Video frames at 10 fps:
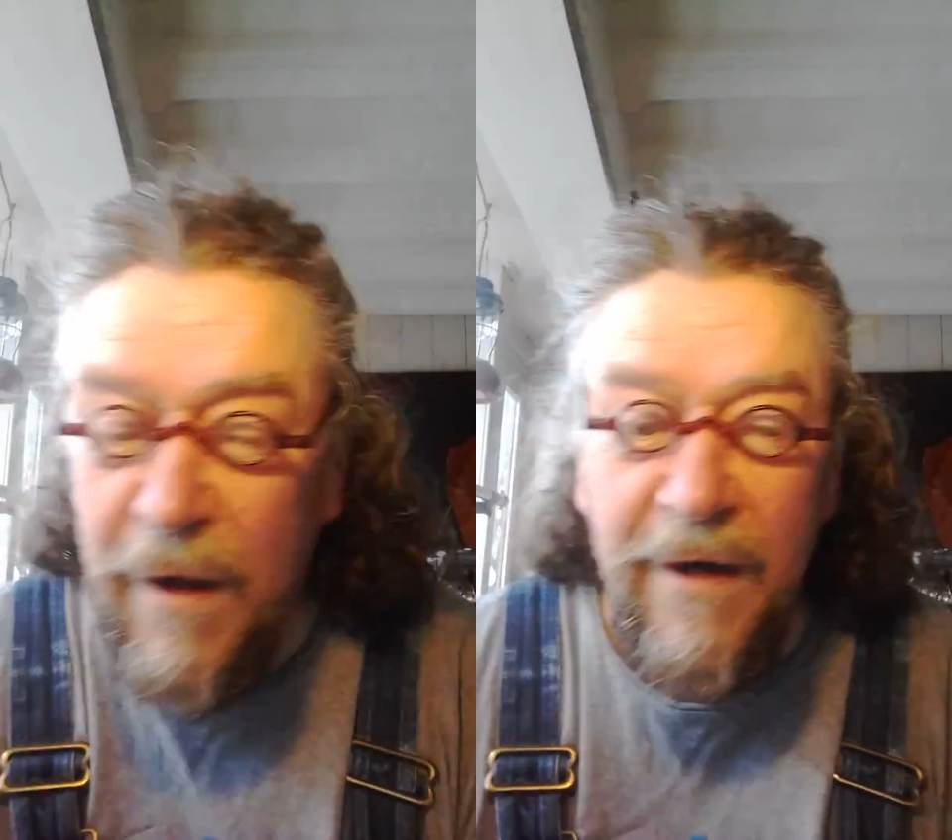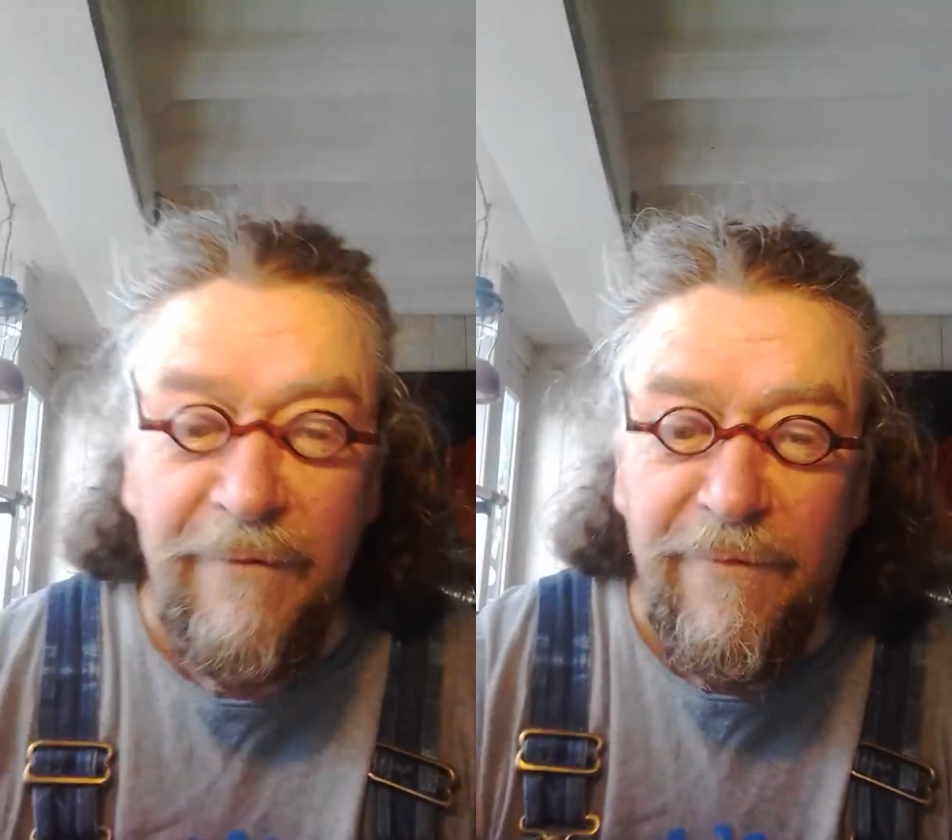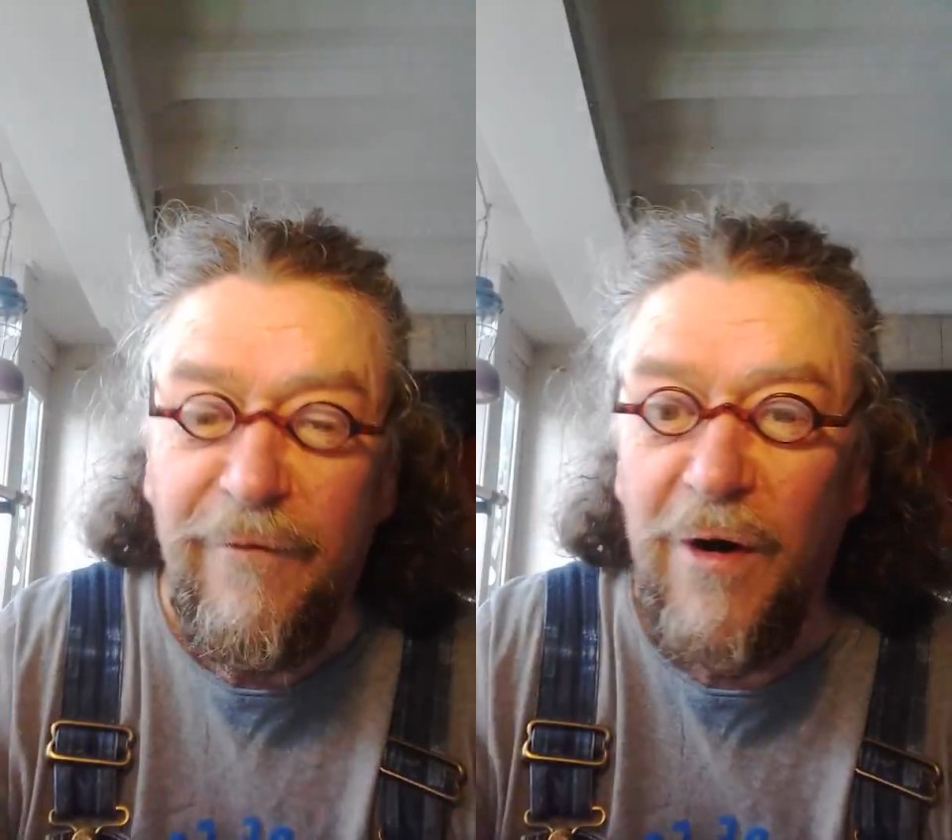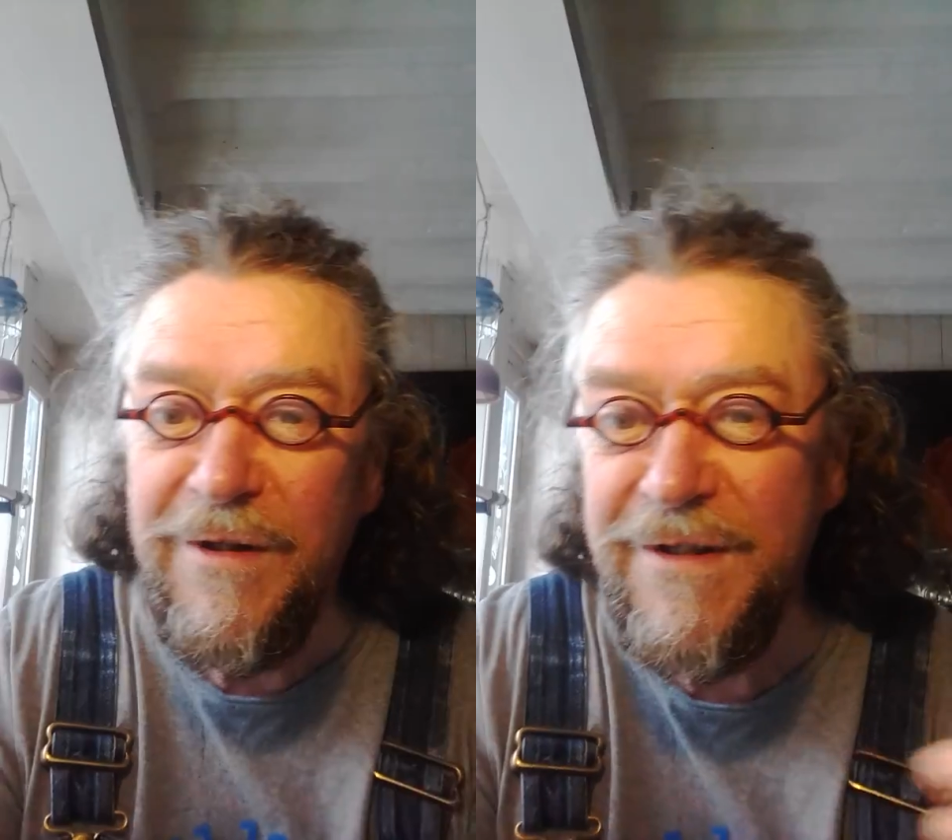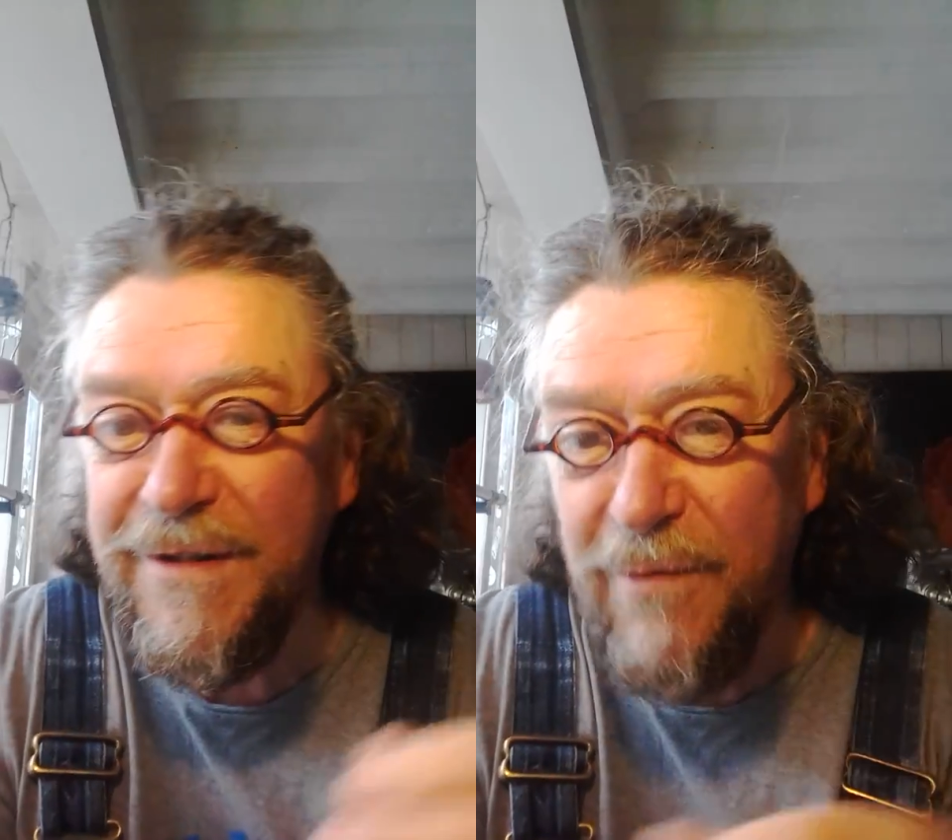in
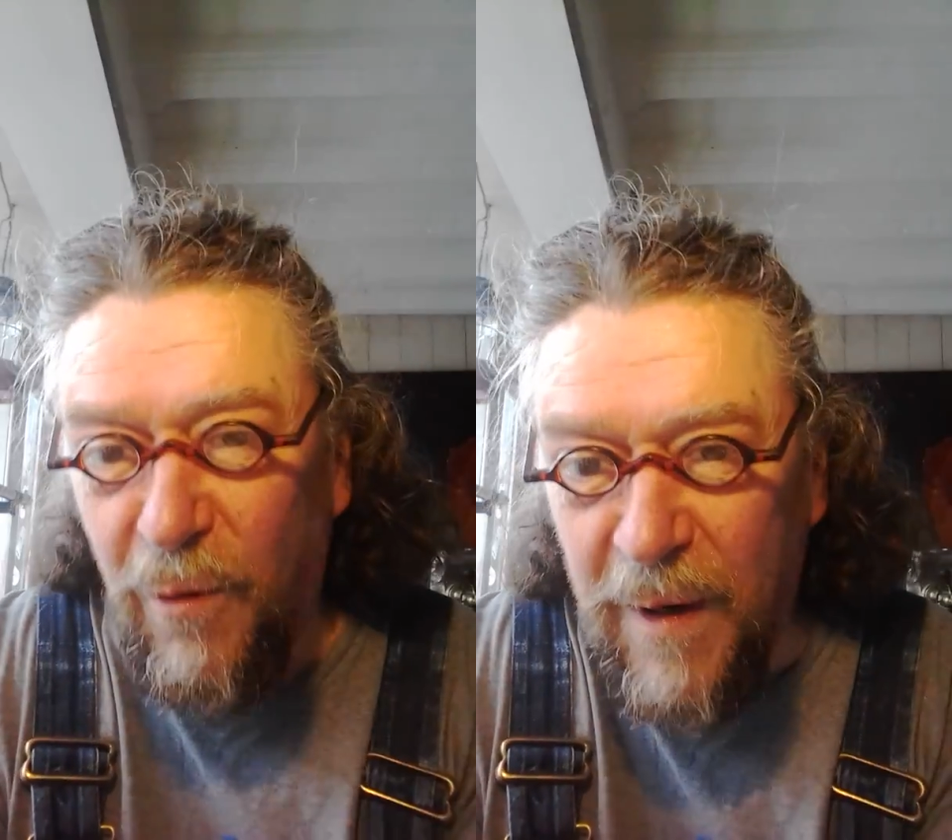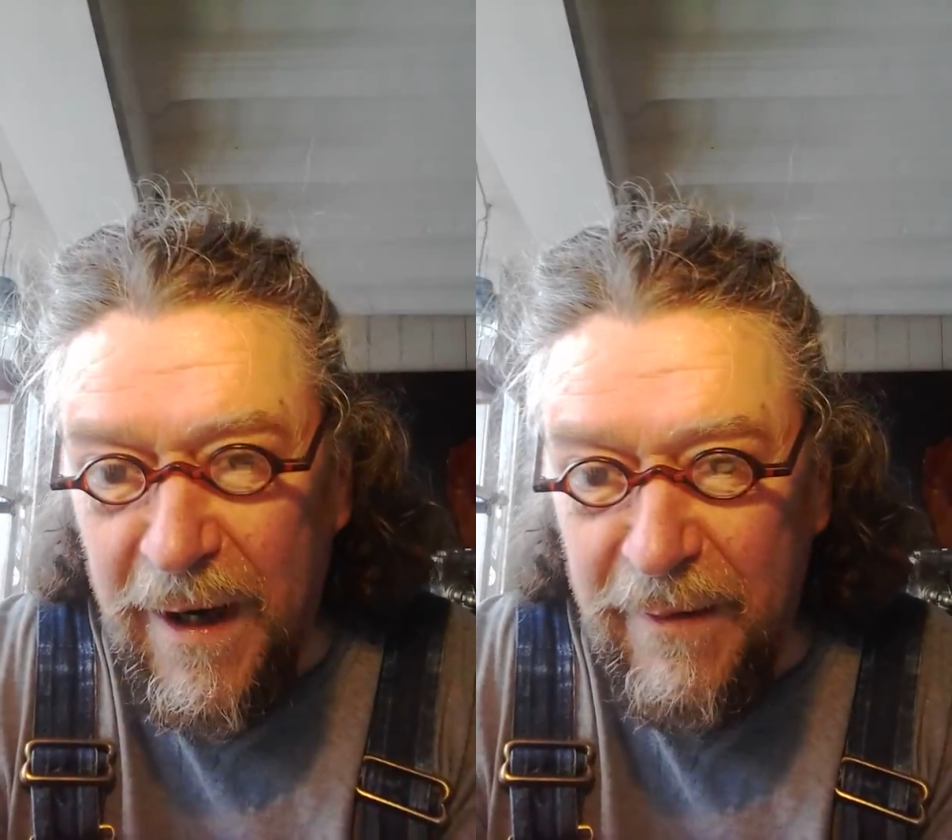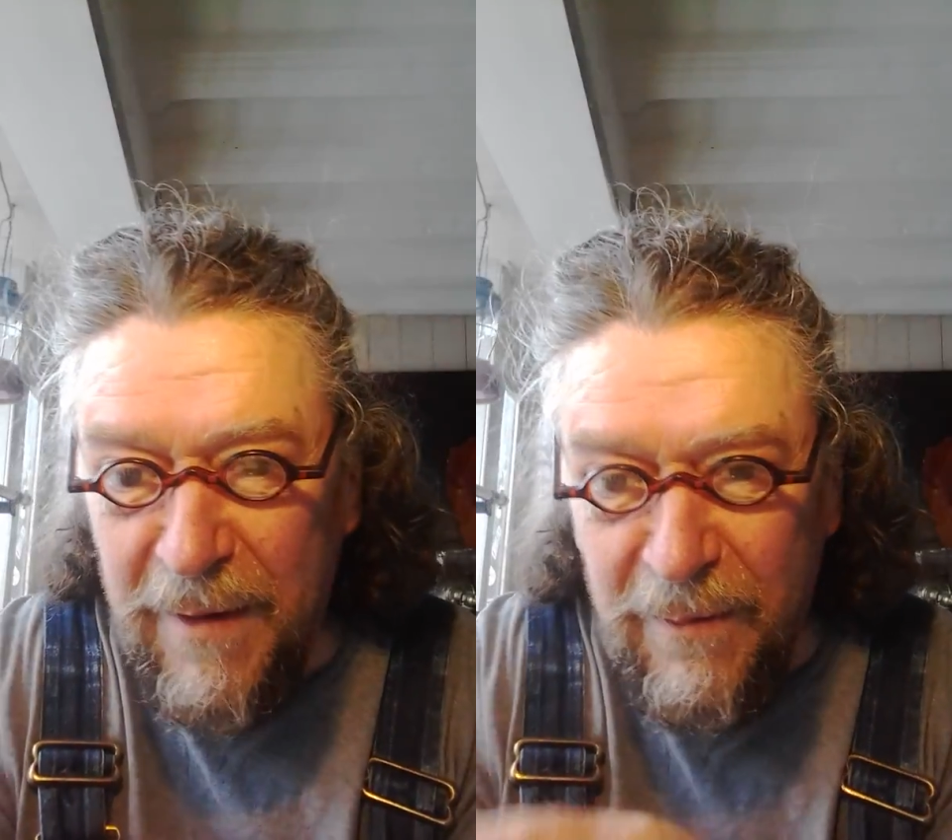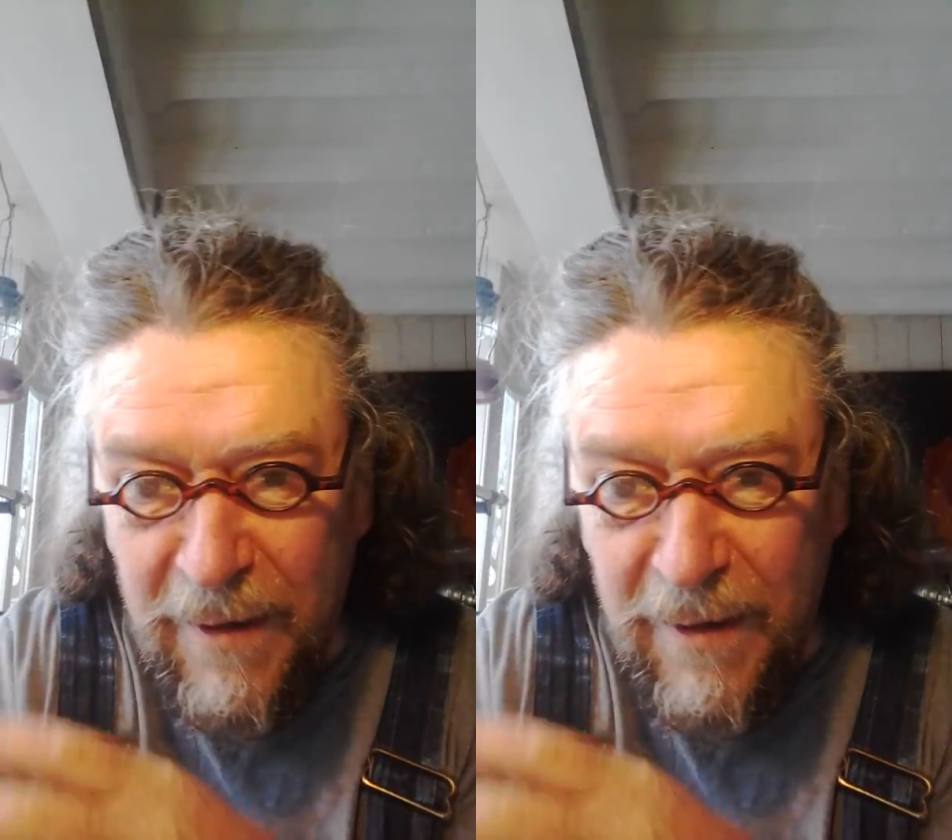France, or where